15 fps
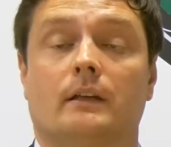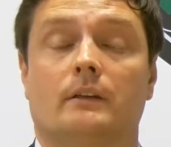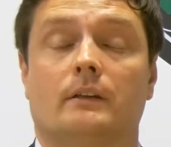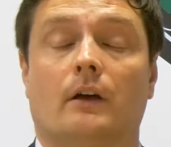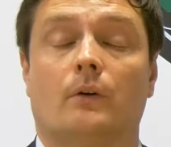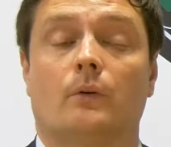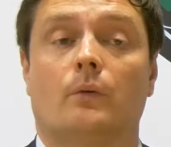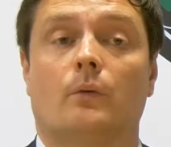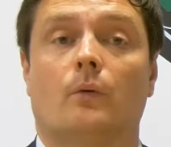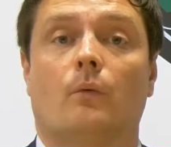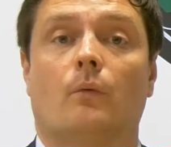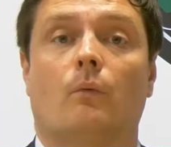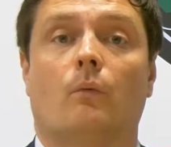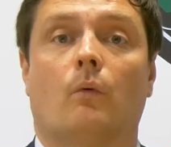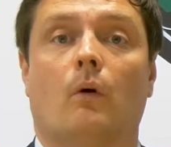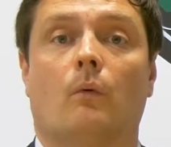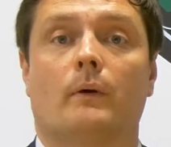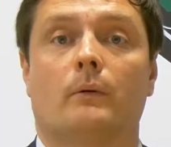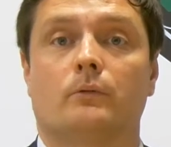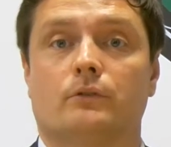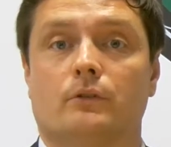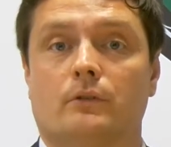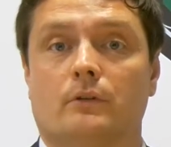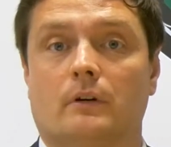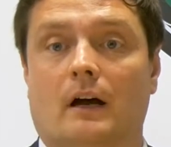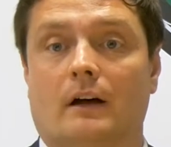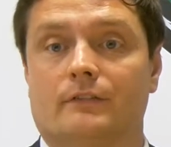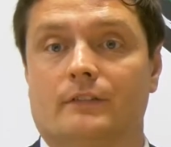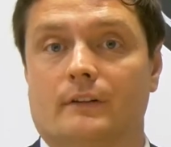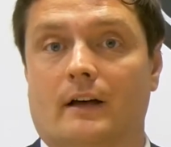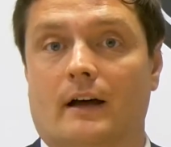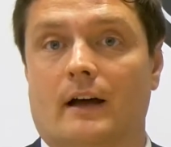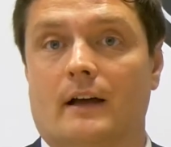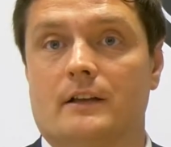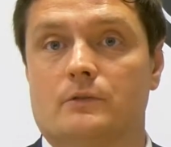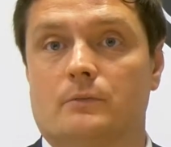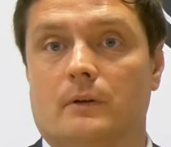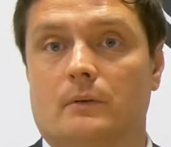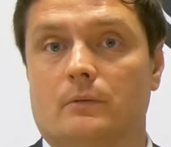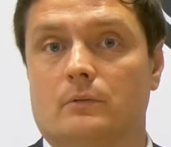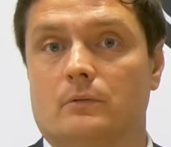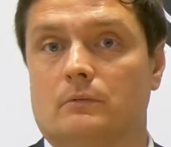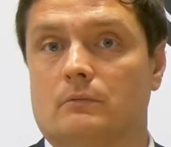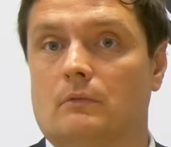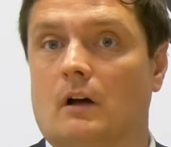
Now, what we will do after that is we will